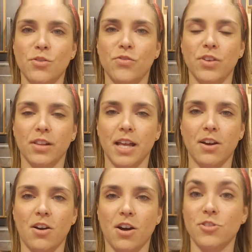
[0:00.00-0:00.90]
you feel
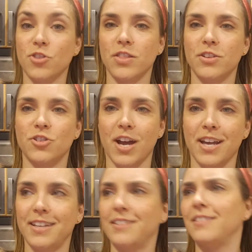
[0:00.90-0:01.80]
like Andre the
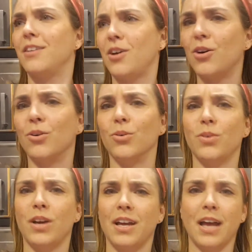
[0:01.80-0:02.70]
Giant? Oh,
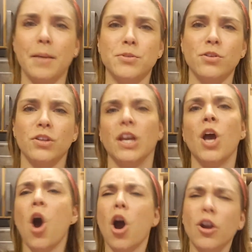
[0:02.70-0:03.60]
absolutely.
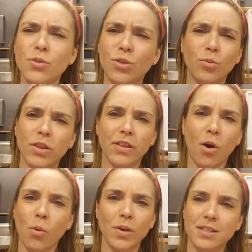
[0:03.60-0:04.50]
Are you the one that
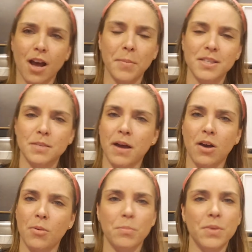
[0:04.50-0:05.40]
always comments
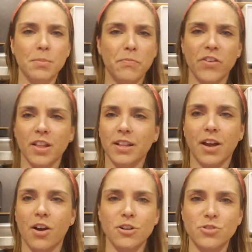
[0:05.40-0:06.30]
about me feeling
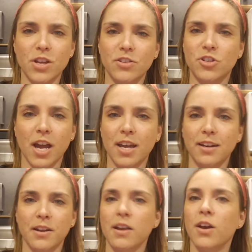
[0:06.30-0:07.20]
like Andre the
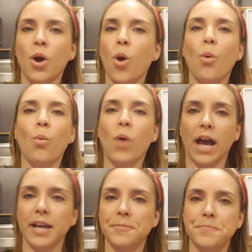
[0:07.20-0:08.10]
Giant?
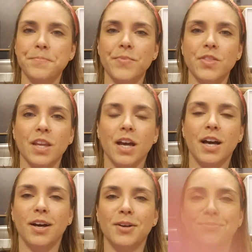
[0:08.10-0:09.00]
Why?
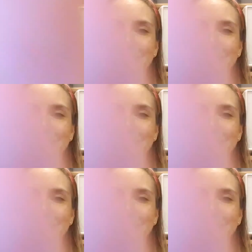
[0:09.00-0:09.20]
I